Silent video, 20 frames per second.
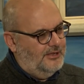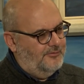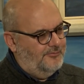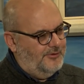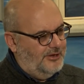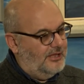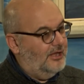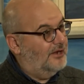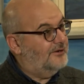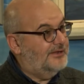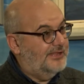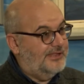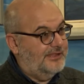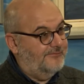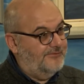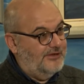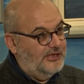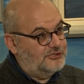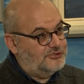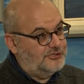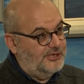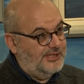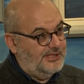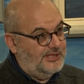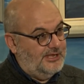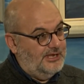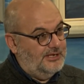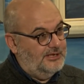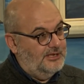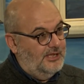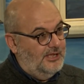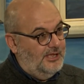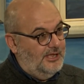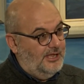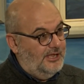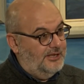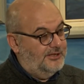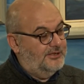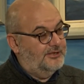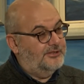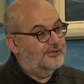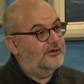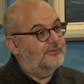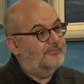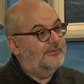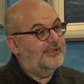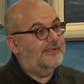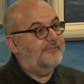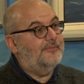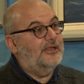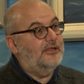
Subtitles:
regardless of nation state, it determines